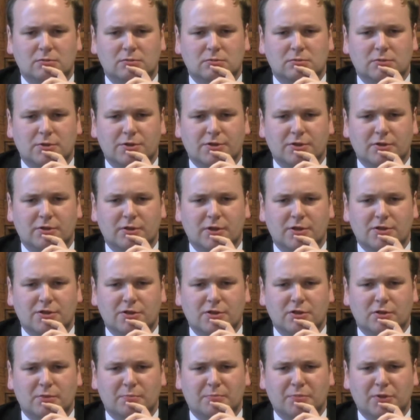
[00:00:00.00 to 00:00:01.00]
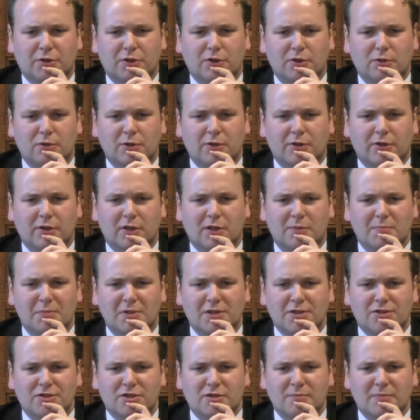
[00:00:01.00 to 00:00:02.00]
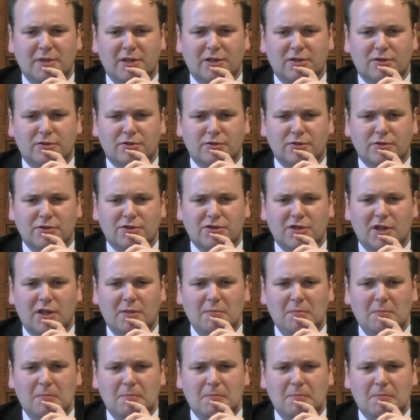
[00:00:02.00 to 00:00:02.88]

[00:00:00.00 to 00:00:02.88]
Is it not peculiar that a minister might not do the same?